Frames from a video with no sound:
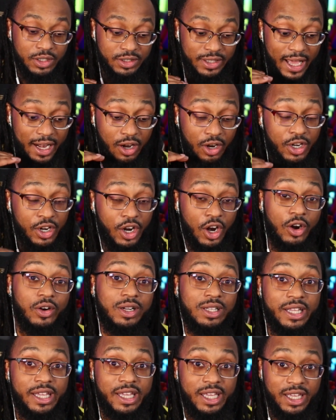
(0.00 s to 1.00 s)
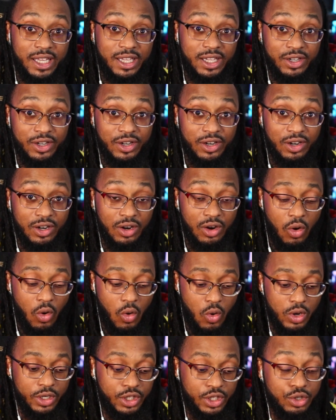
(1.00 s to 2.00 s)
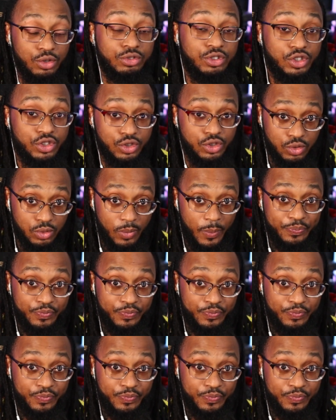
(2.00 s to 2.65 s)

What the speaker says: that are currently here on YouTube